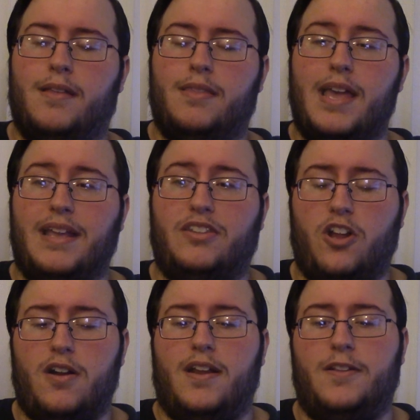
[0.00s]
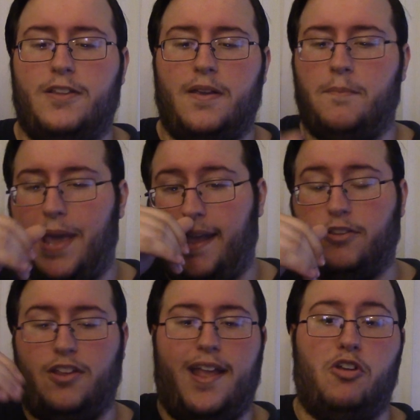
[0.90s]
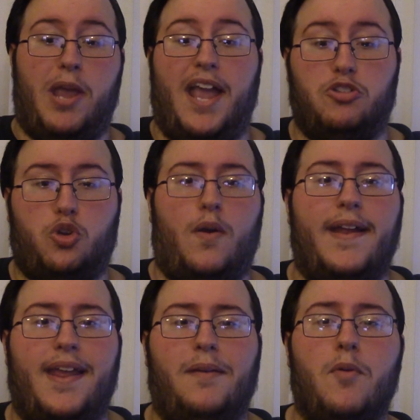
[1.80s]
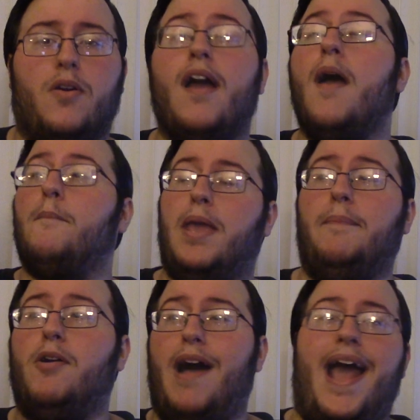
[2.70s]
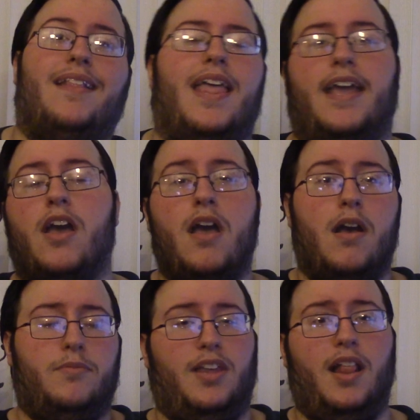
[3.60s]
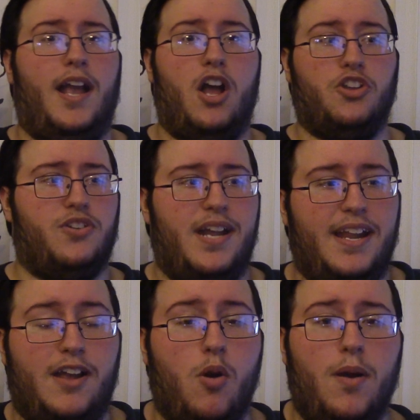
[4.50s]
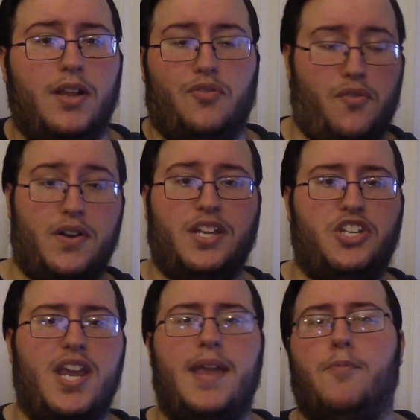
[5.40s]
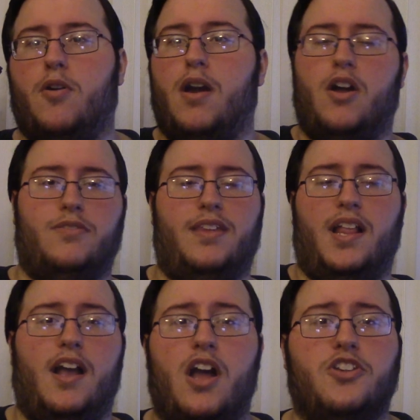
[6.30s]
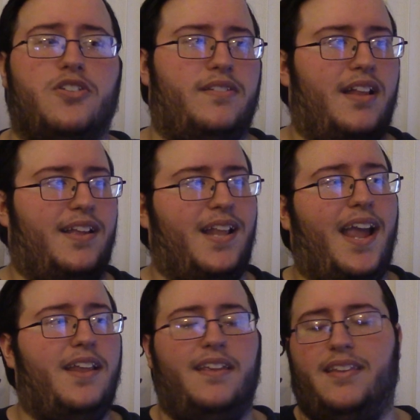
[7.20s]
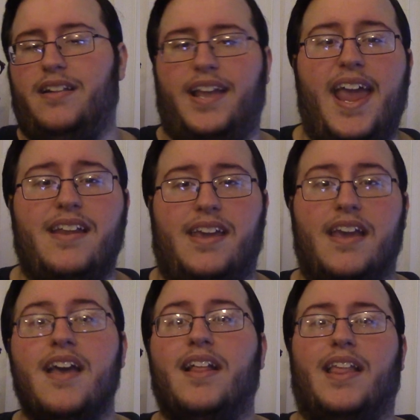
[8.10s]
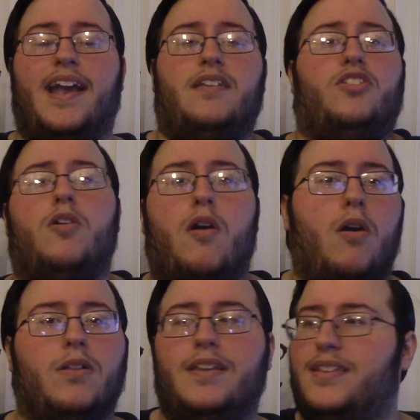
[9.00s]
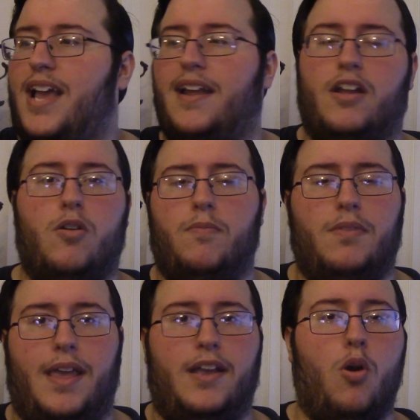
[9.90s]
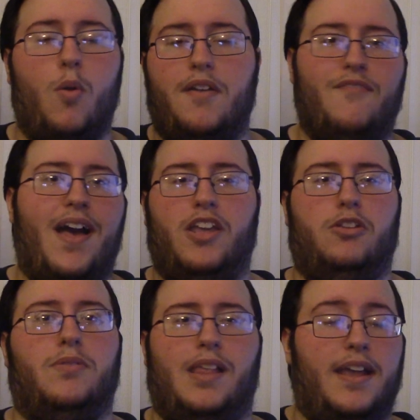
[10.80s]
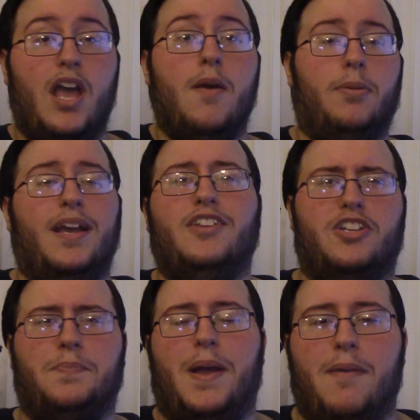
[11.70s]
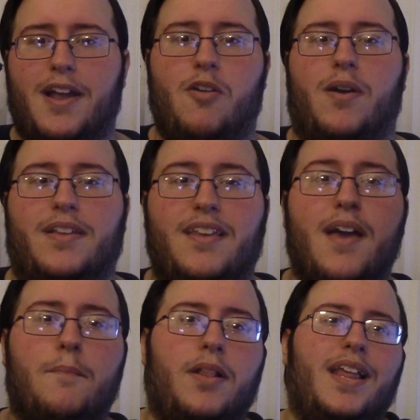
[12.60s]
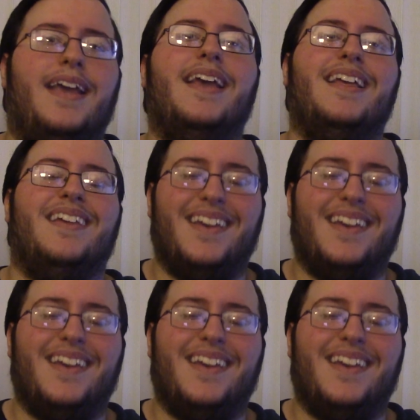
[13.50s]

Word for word: they started to make it so you can't trade anymore, people had like selling 180 coins for really cheap or selling 100 selling 90 selling 80 like i saw all these kind of co like coin values like please just buy my coins please